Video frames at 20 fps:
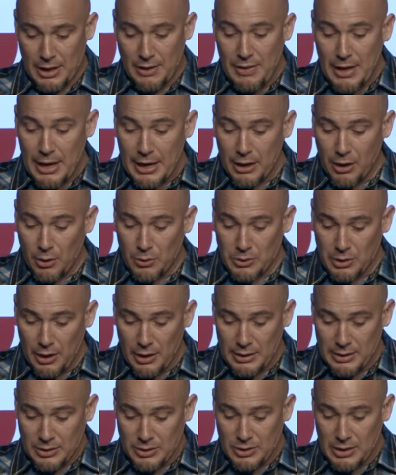And then it goes
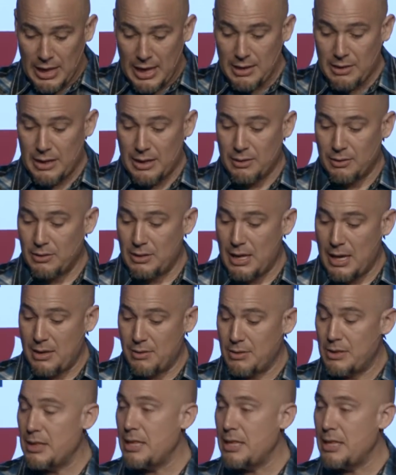on to say that, that